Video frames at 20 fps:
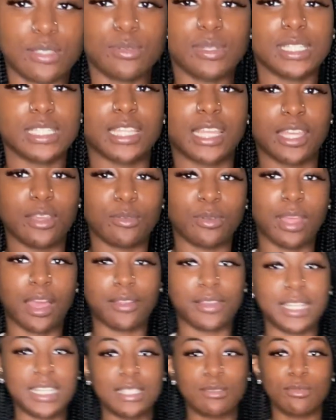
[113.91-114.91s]
one is cute, y'all.
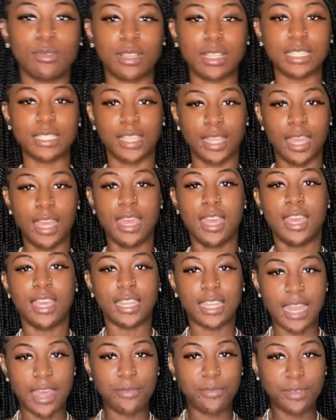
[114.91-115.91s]
This one is
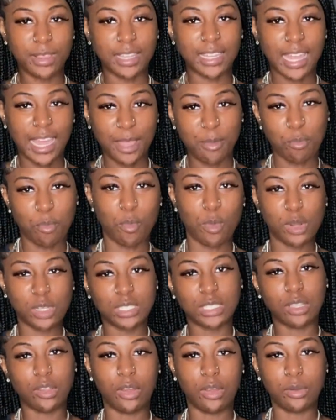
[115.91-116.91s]
definitely like more
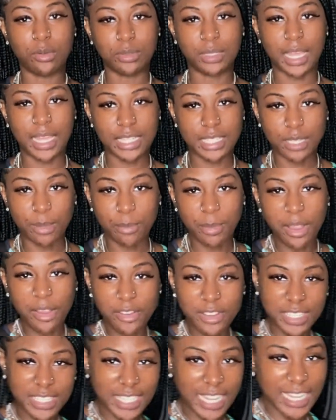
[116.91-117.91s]
so on like
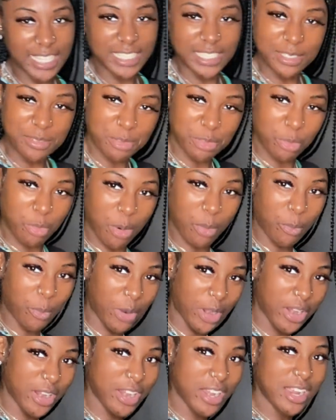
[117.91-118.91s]
Tamaria's taste of
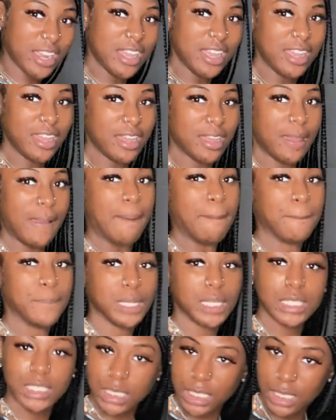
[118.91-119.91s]
swimwear, but
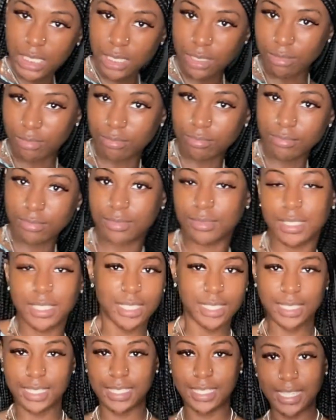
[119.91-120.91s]
it's cute.
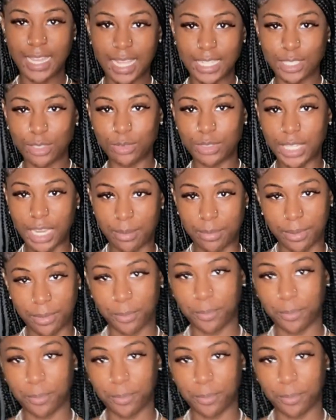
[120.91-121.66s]
It's not too shabby.